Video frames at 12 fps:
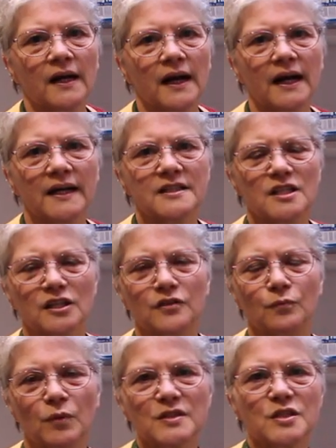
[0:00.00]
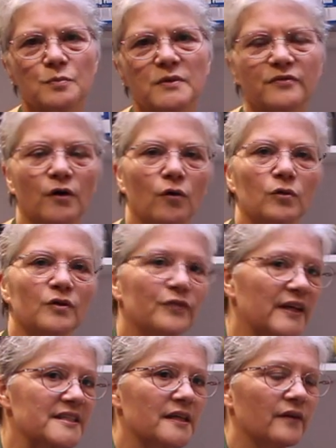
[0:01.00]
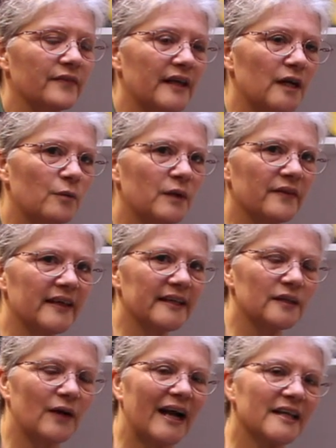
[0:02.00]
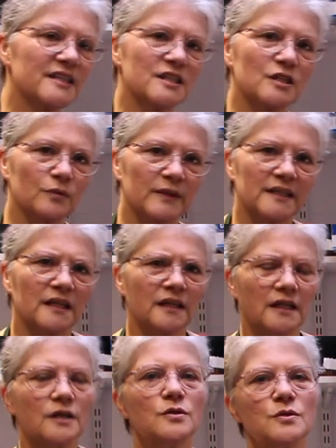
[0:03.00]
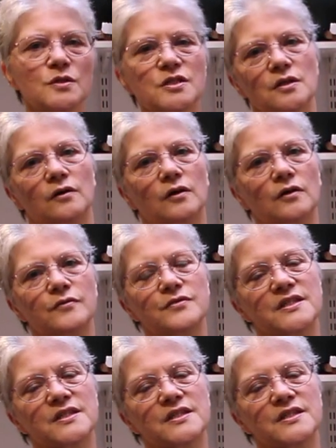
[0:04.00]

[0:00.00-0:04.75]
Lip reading: And once we've got all of that out there, we are then going to add to it loads of